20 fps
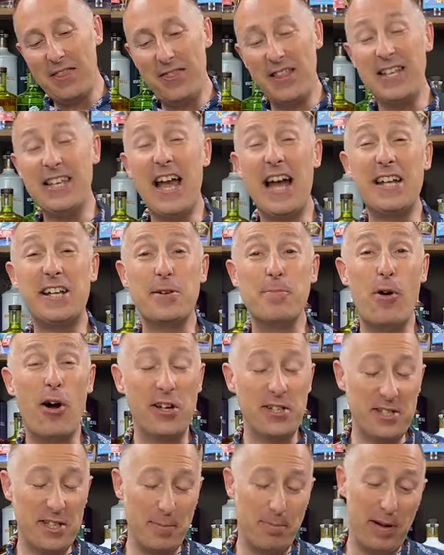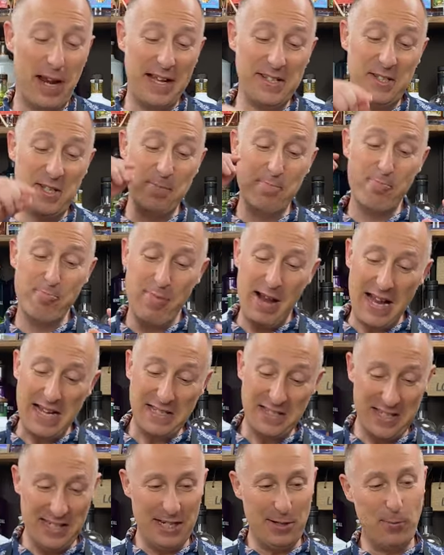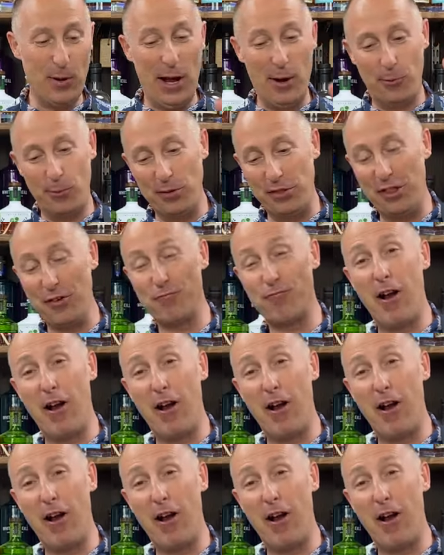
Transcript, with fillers: The Jägermeister plays amazingly well with the